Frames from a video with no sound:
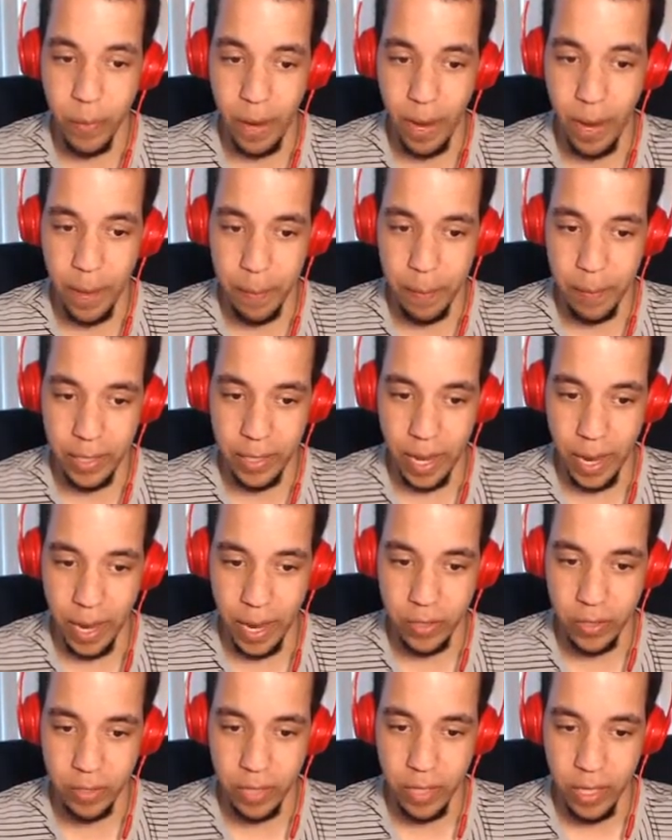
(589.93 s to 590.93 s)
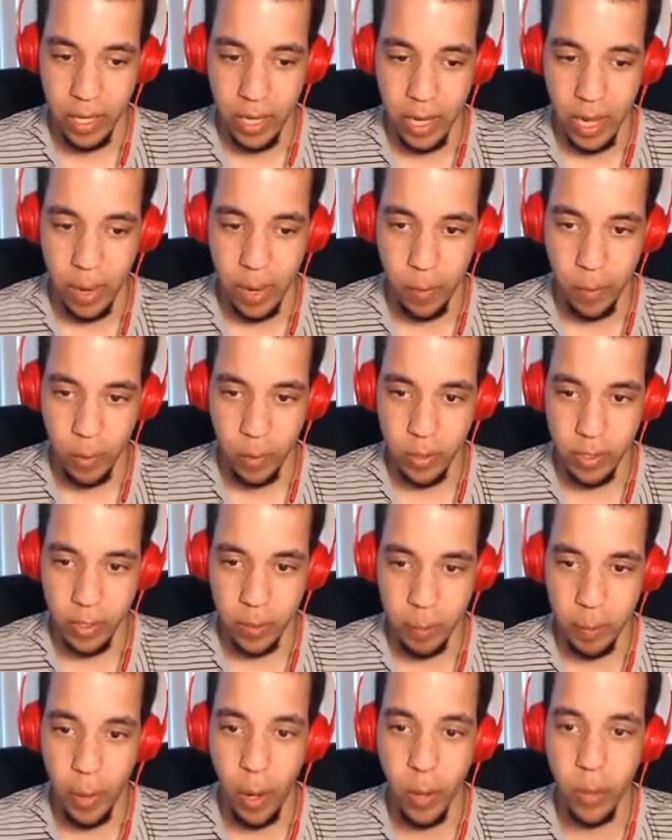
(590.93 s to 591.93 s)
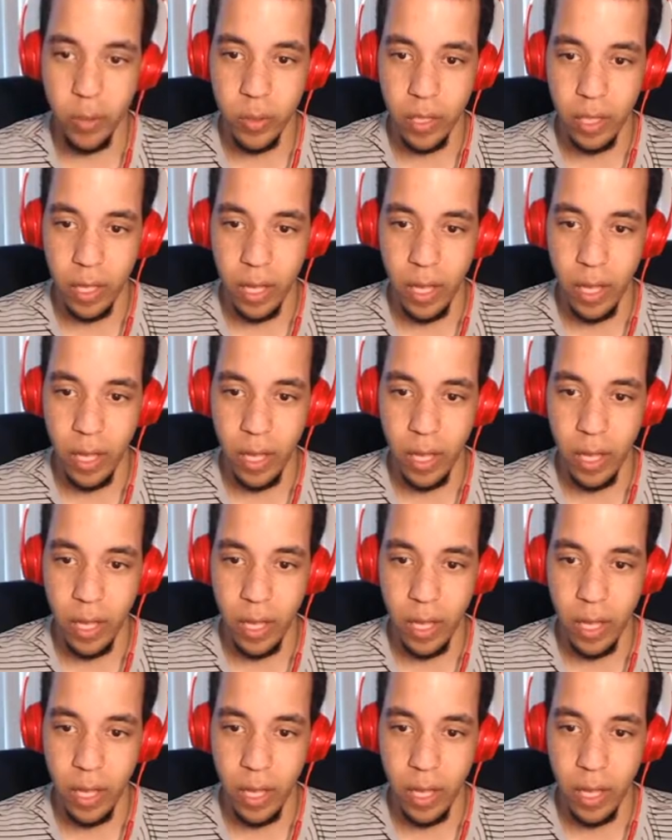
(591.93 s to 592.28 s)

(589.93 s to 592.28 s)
Rapidash. And we're going to Bone